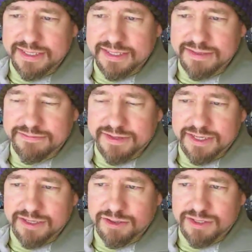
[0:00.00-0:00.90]
If
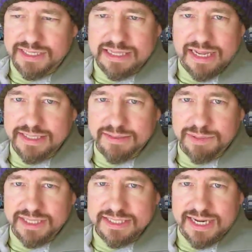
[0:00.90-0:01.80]
you're inclined to
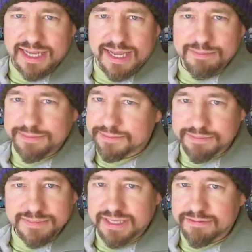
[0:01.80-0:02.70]
play this kind of game,
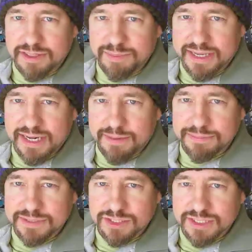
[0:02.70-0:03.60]
definitely pick it up.
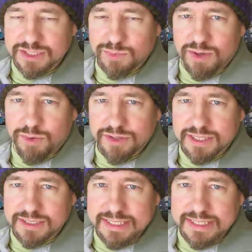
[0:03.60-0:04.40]
It's well worth it.